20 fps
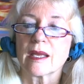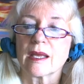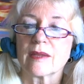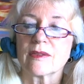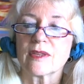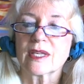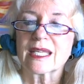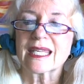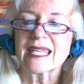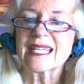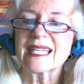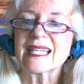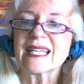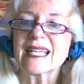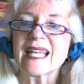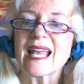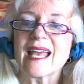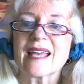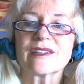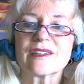The
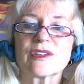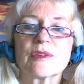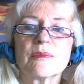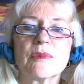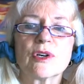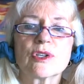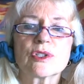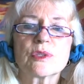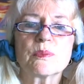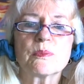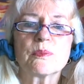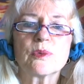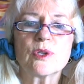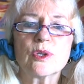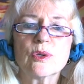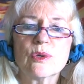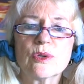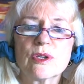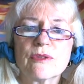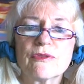kitten had the most
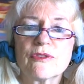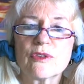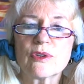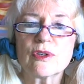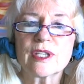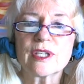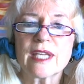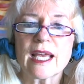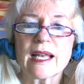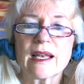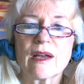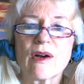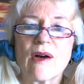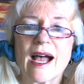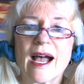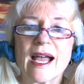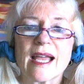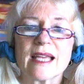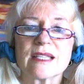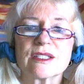beautiful yellow
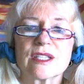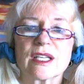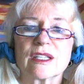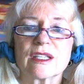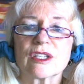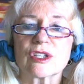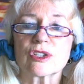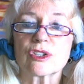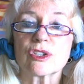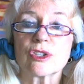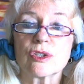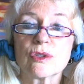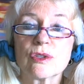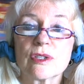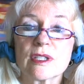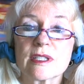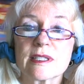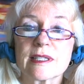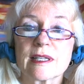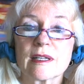eyes and the
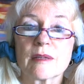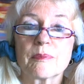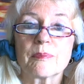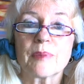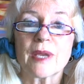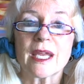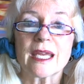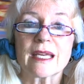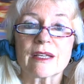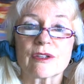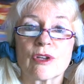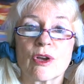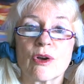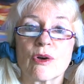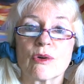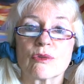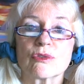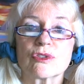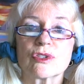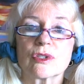cutest little pink
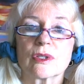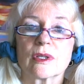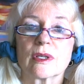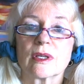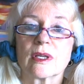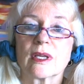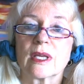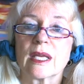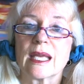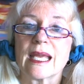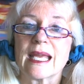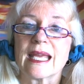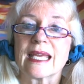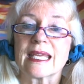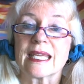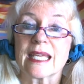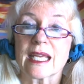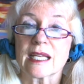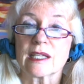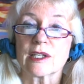nose.
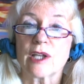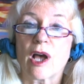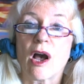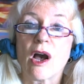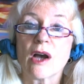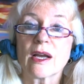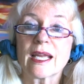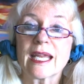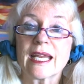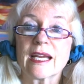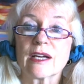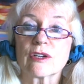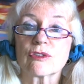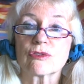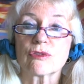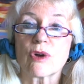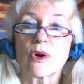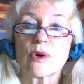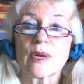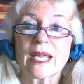He had long hair
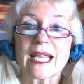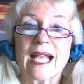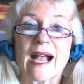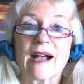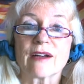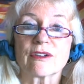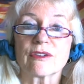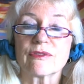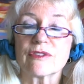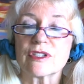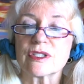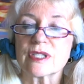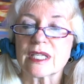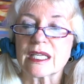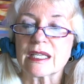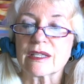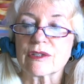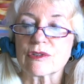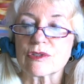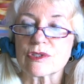growing out of his
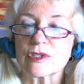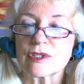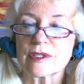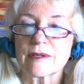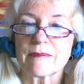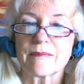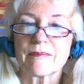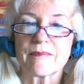ears.